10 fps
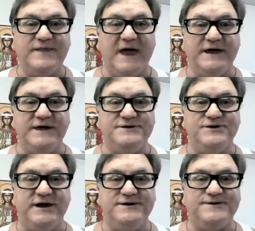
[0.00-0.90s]
Thank you,
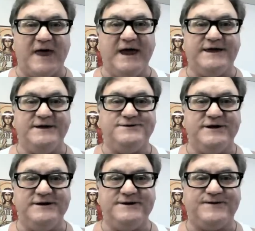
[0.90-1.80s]
Jesus. Thank you,
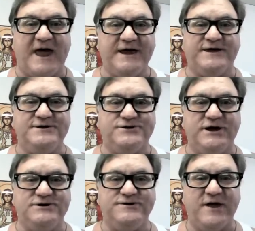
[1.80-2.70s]
Jesus. Thank you,
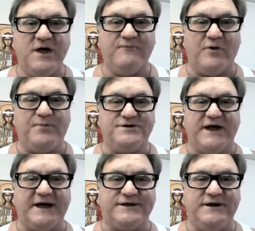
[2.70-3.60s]
Jesus, for
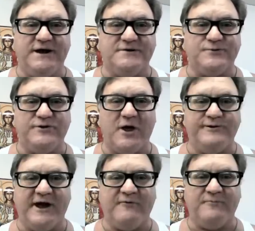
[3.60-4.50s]
protecting Israel.
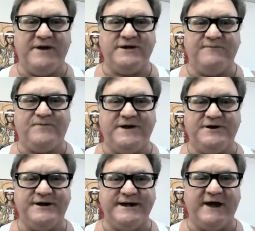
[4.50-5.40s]
They'll never be
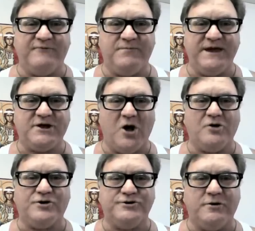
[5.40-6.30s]
defeated and never be
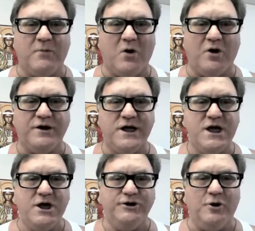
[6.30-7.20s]
conquered no more.
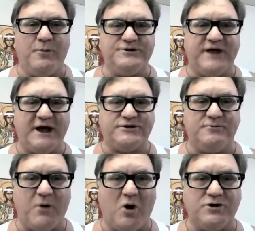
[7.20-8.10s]
You'll protect
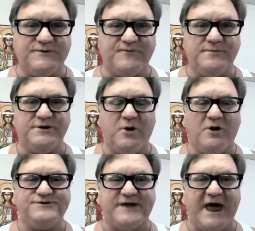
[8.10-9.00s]
the borders from the
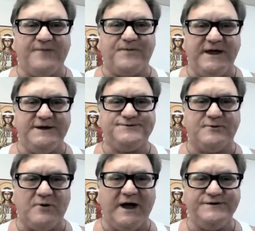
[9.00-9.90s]
north, south,
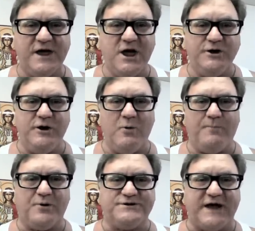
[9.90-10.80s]
east, and west. You
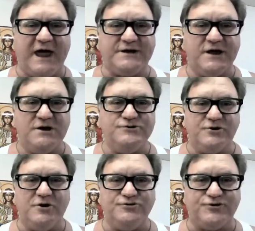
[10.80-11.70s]
will protect
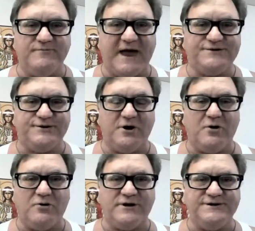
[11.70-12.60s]
Jerusalem. That's your
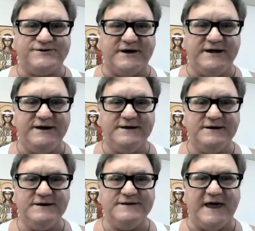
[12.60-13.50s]
holy city.
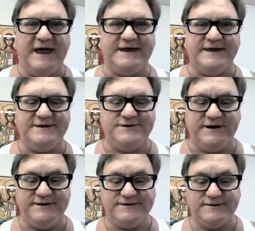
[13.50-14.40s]
Thank you,
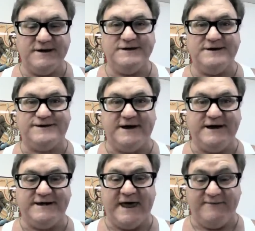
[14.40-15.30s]
Jesus. The
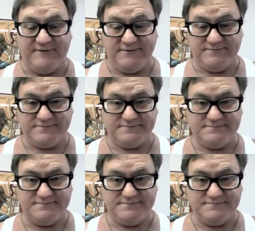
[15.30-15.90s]
city of David.